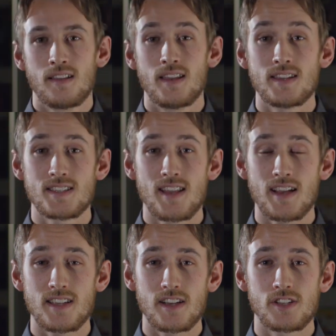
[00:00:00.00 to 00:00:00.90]
The
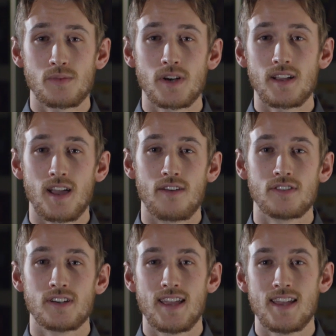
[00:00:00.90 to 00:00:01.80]
next section we're going to
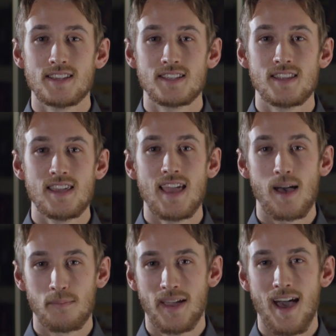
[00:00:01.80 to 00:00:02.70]
cover is the
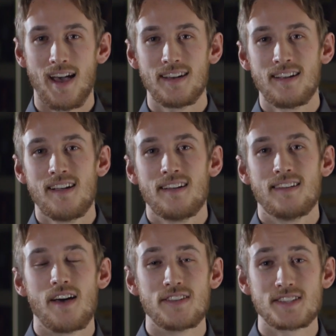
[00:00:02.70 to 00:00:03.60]
MCAT.
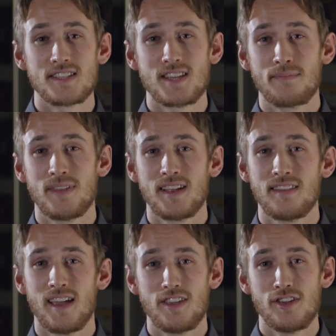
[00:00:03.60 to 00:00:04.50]
Now this is something
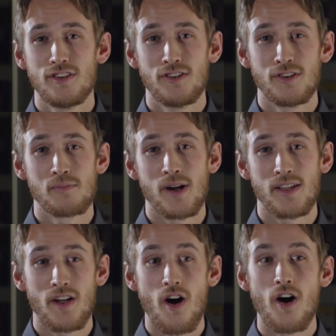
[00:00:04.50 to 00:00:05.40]
that you're
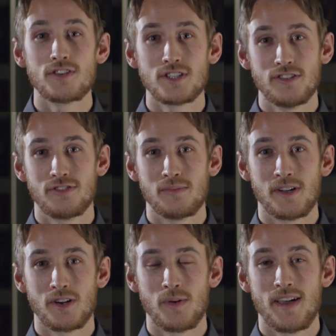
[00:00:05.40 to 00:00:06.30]
probably all too
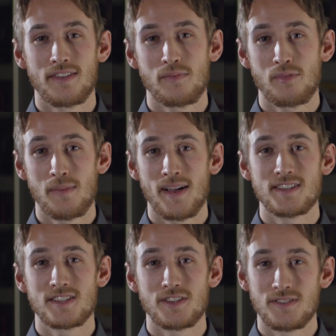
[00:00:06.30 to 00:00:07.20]
familiar with. Pre-med
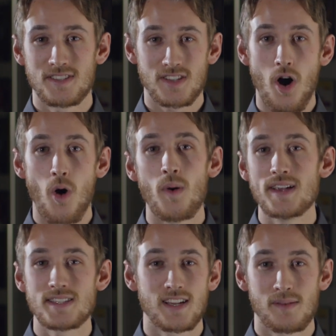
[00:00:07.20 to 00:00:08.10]
students
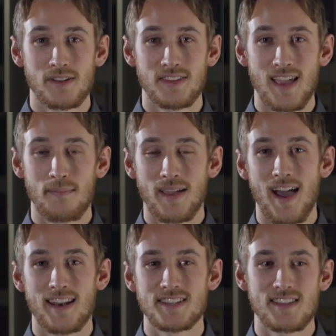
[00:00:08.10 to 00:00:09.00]
always hear about the
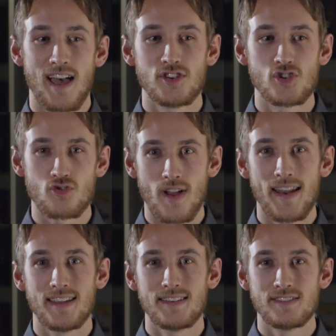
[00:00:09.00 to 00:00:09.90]
MCAT. It's that
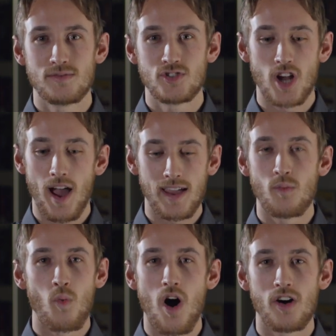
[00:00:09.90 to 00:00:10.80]
dreaded
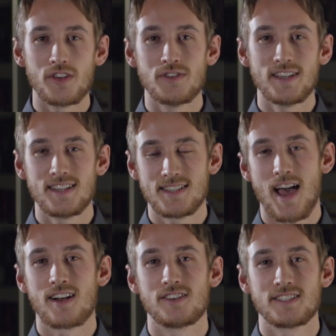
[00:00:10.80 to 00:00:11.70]
giant wall you need to
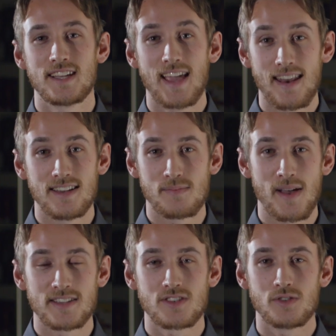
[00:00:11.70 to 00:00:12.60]
tackle to get into
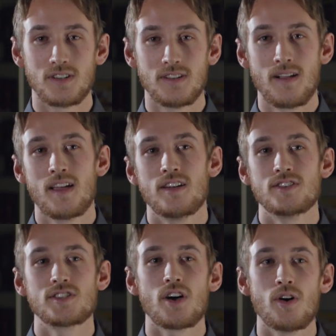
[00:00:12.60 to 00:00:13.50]
med school.
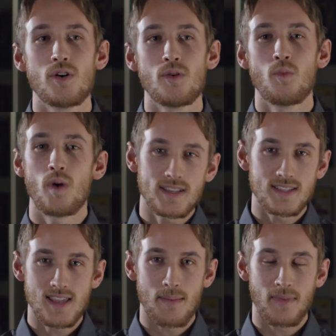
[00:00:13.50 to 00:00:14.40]
So what is
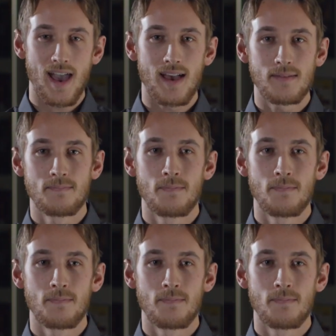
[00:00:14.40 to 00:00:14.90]
the MCAT?